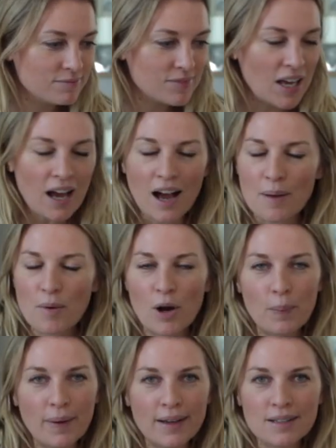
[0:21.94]
yeah, I'm
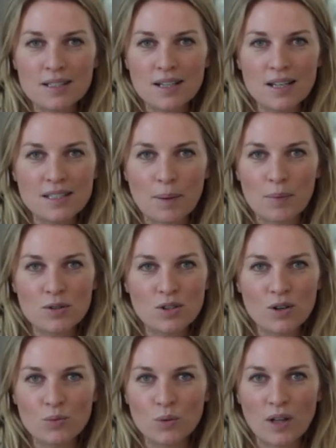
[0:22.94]
hoping today's
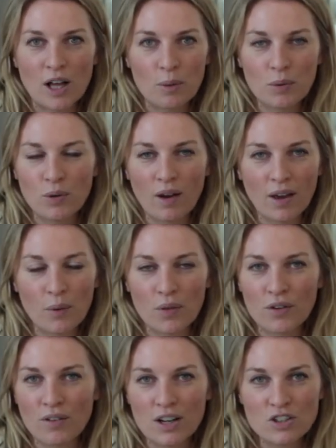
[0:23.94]
episode will help you get you on
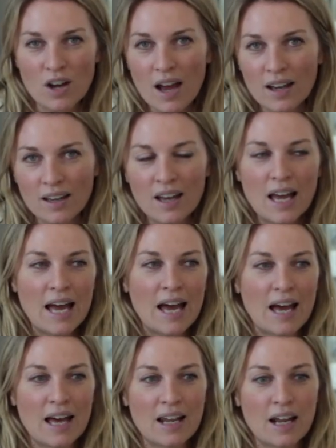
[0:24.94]
the right track,
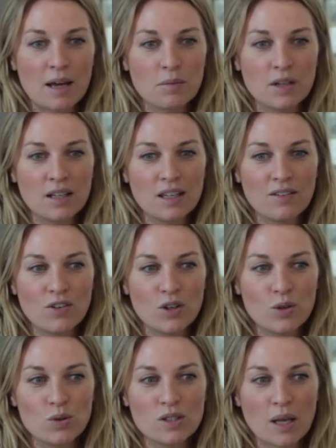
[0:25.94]
and I'm going to give
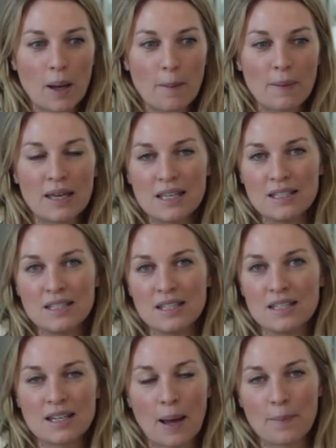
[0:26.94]
you some easy
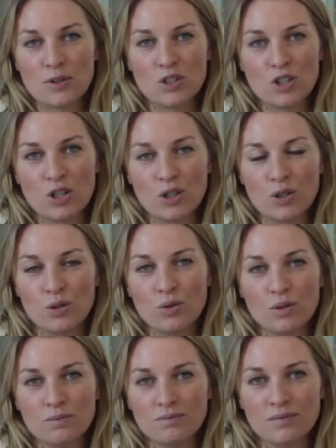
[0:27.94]
steps to
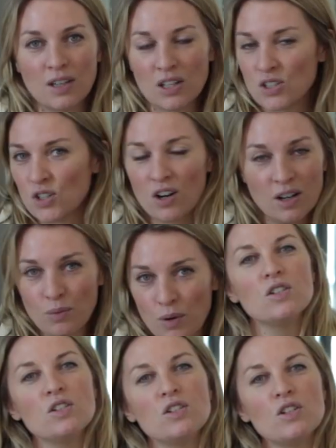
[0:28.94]
get started
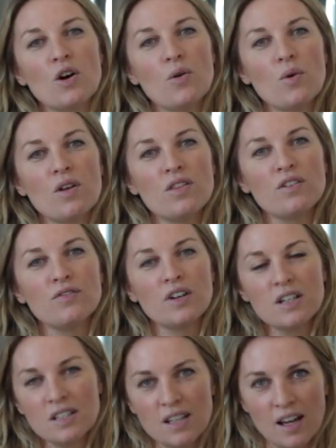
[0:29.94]
with. So the
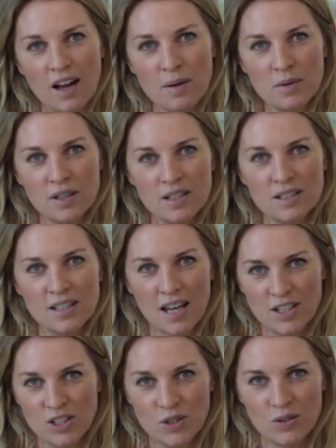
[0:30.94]
first thing I'm going to say
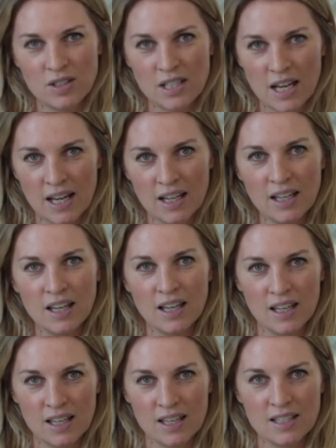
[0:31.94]
to you today
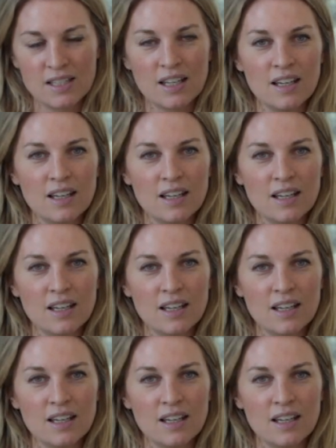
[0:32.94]
is,